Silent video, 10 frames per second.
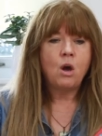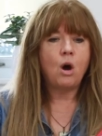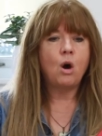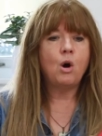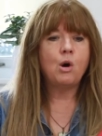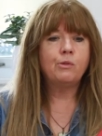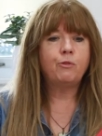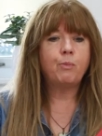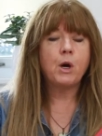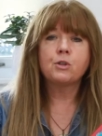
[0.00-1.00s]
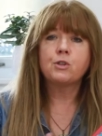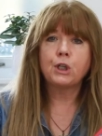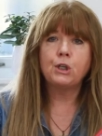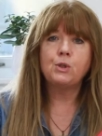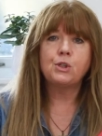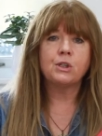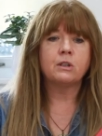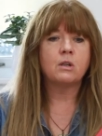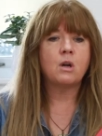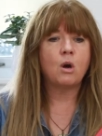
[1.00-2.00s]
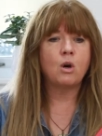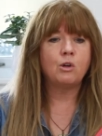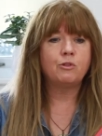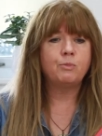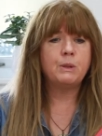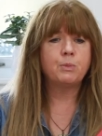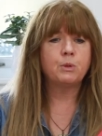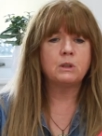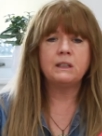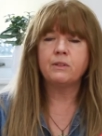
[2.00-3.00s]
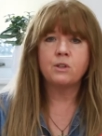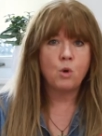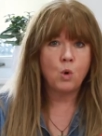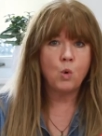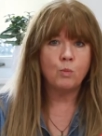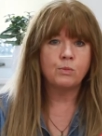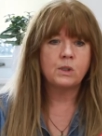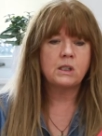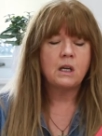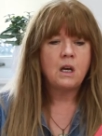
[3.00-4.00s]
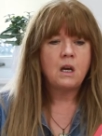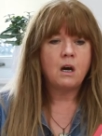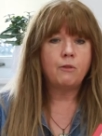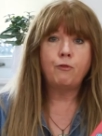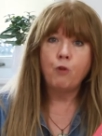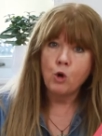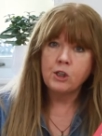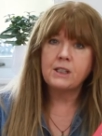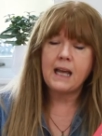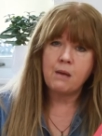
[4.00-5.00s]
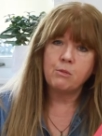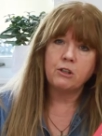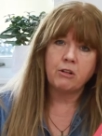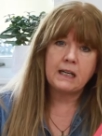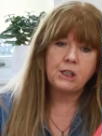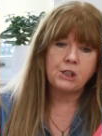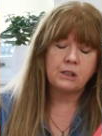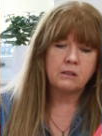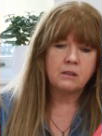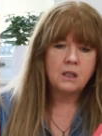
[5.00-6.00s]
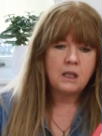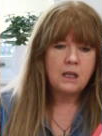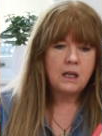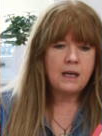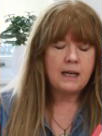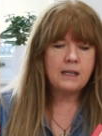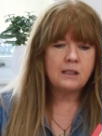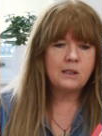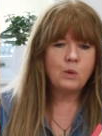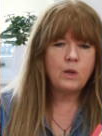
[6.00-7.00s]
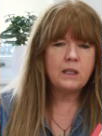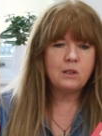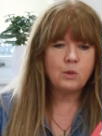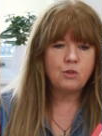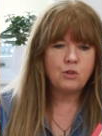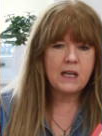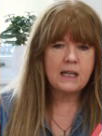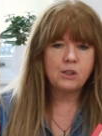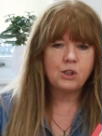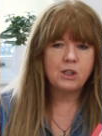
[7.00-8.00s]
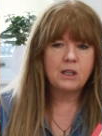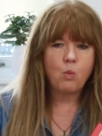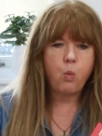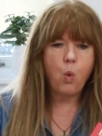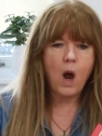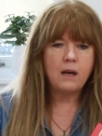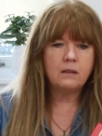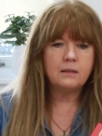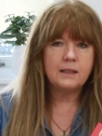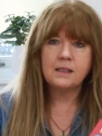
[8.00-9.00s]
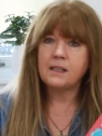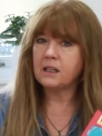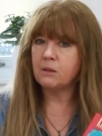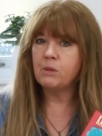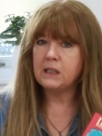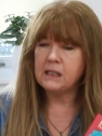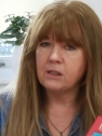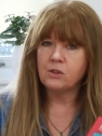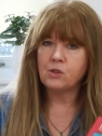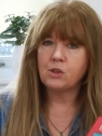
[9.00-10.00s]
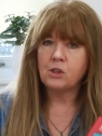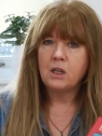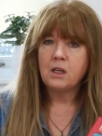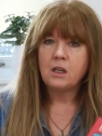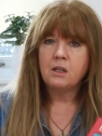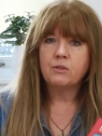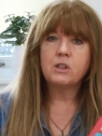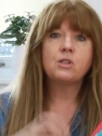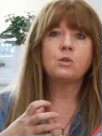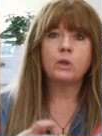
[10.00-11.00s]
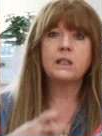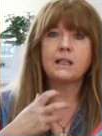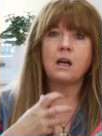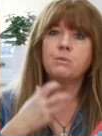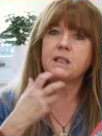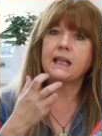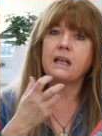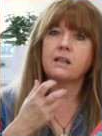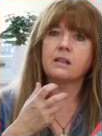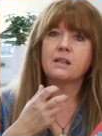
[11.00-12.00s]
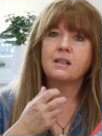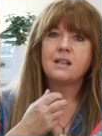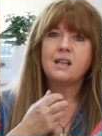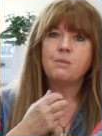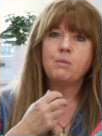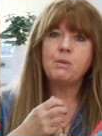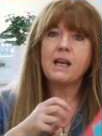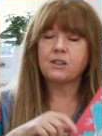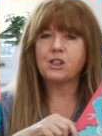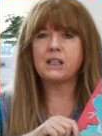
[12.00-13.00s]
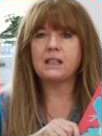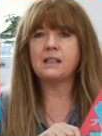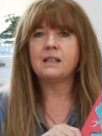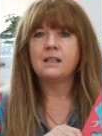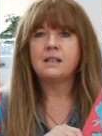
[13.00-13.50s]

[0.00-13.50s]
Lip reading: of persecution, of people leaving their homes, of forced emigration. So it's so strange that while it's taken me years for the story to come together, maybe actually